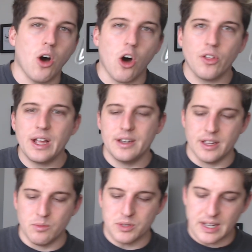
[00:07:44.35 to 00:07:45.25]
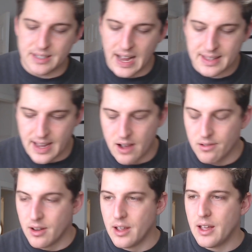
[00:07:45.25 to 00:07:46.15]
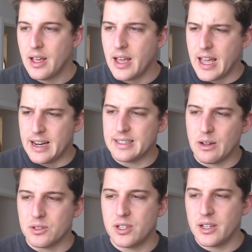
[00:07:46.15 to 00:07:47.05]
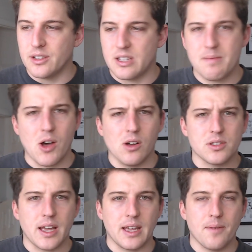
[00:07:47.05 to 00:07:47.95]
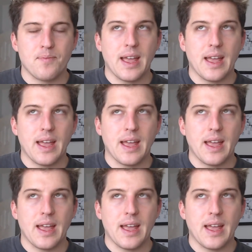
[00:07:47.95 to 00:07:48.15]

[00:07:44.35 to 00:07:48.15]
All I did was I sat down, and as I was sending this email, I was like,